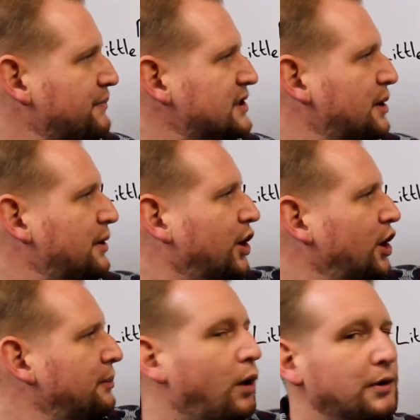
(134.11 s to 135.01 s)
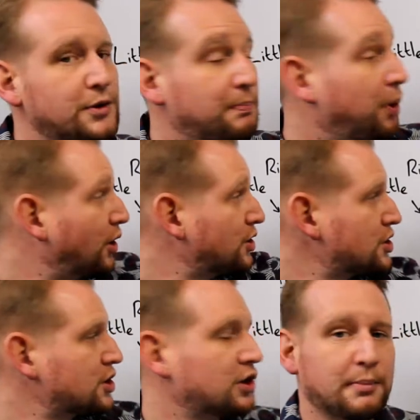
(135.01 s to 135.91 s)
So we've got number 1 to
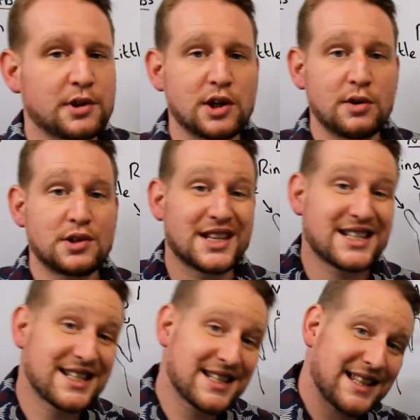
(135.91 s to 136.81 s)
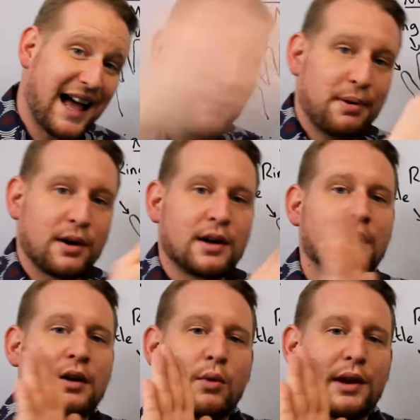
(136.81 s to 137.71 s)
punch, number 2 to slap
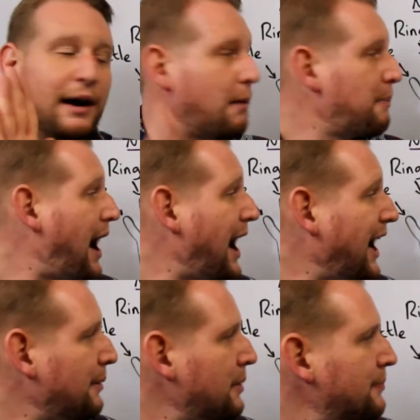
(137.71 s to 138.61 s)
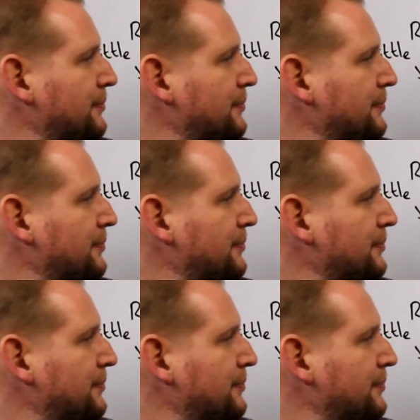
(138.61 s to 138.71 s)
with our palm.